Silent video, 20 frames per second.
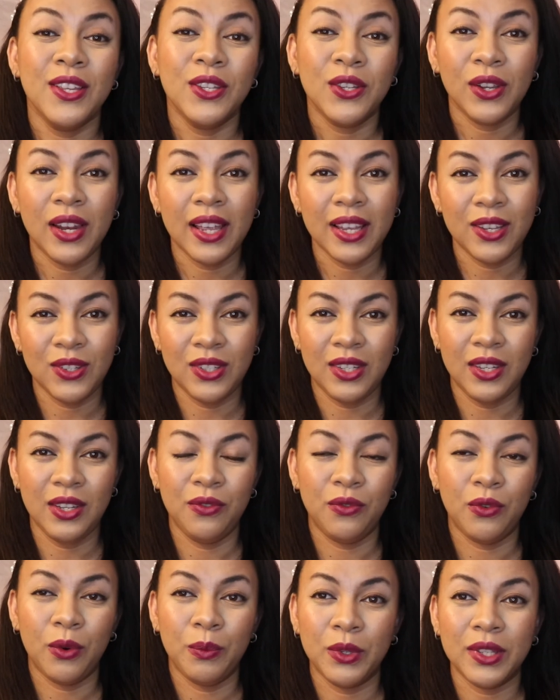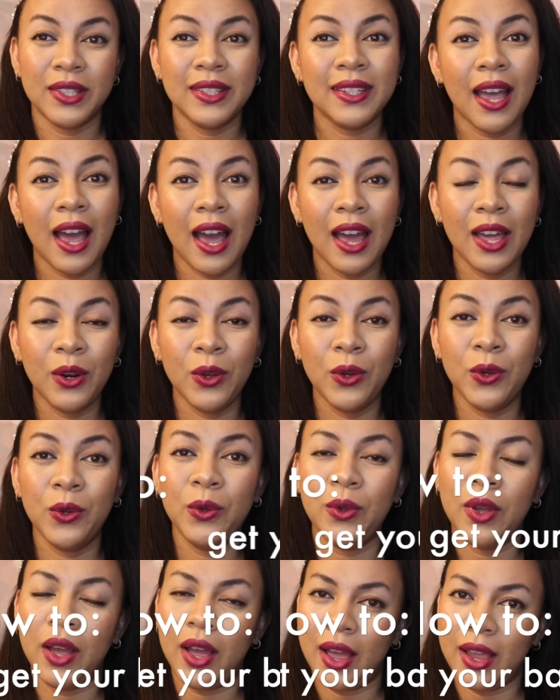So like you see from the
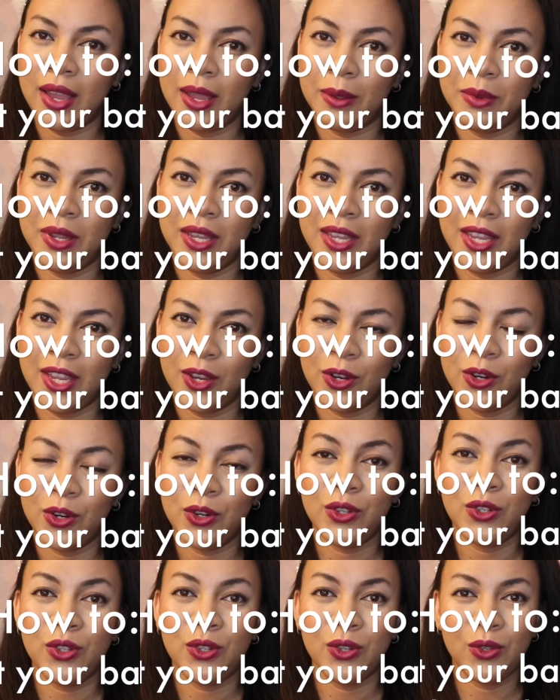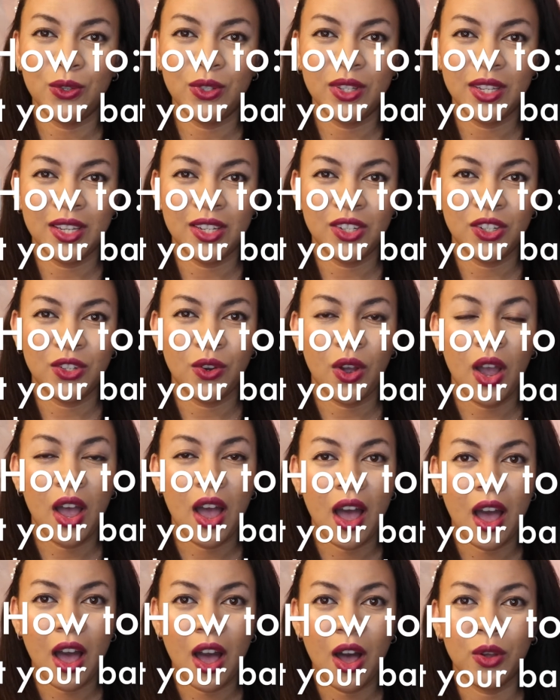title, I am here to teach you
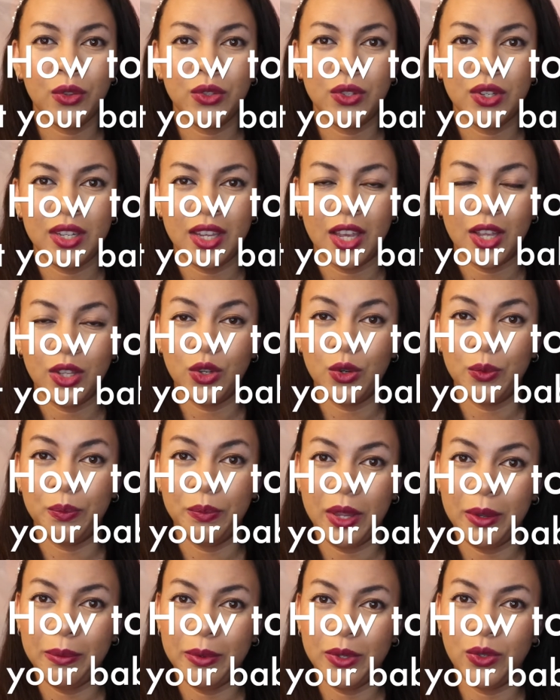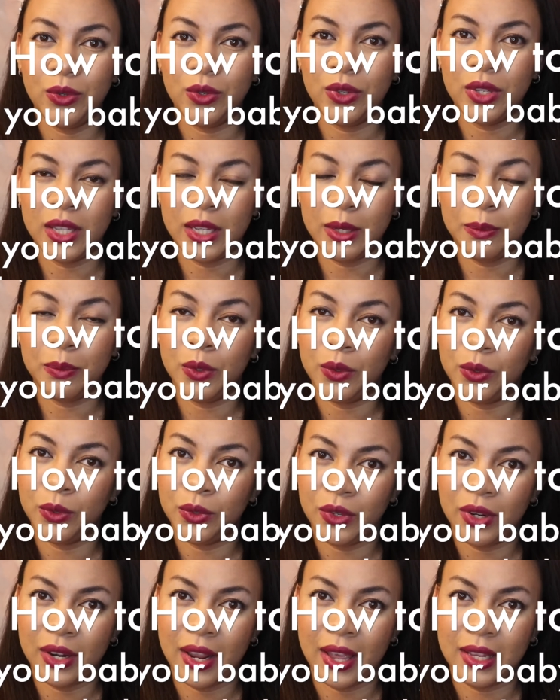how to get your baby to sleep
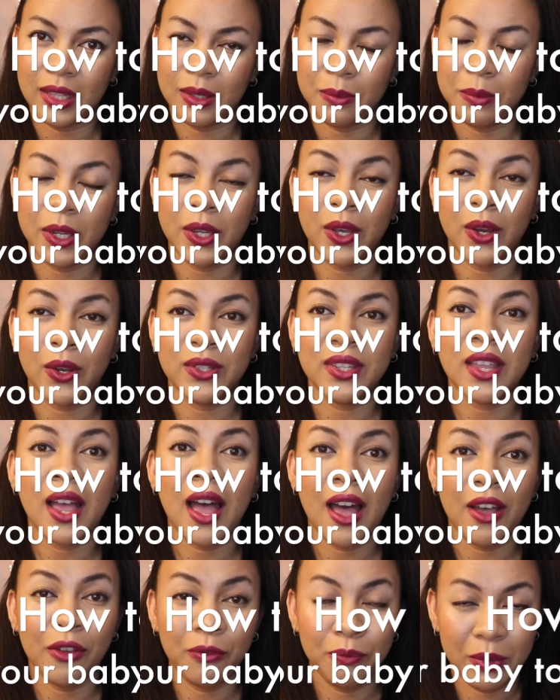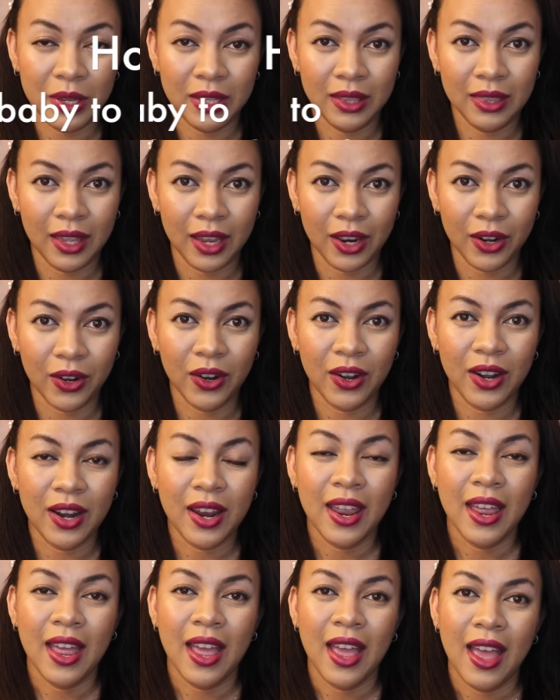through the night, because I've been there
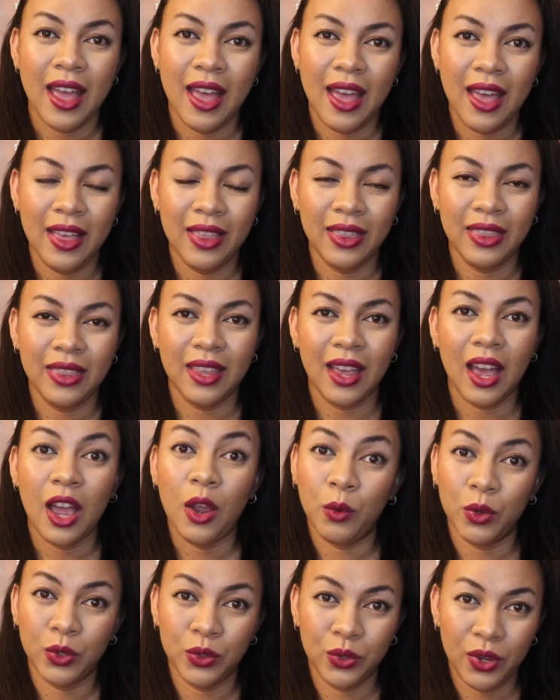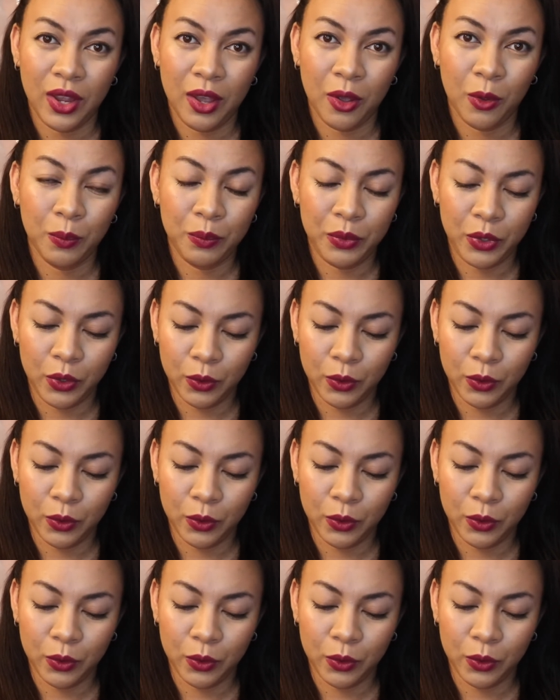and I want to help